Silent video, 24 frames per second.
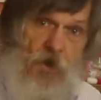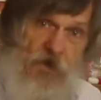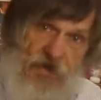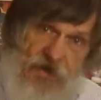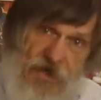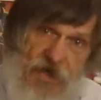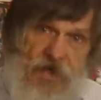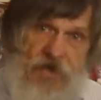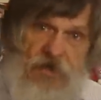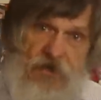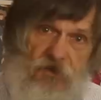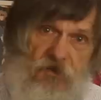by
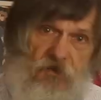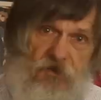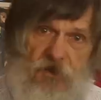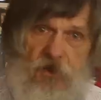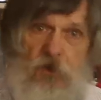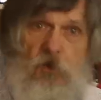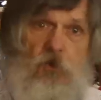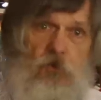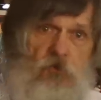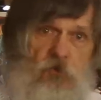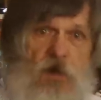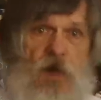any
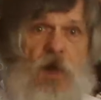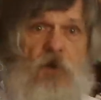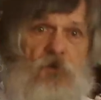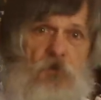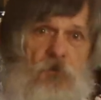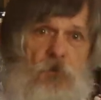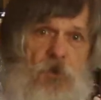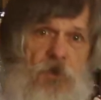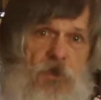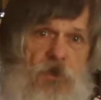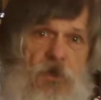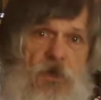skilled
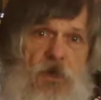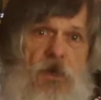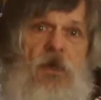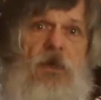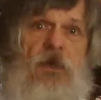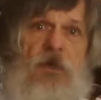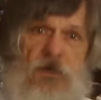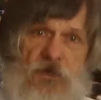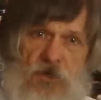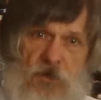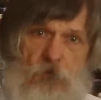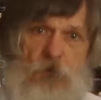draftsman
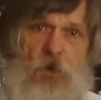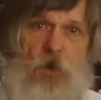in the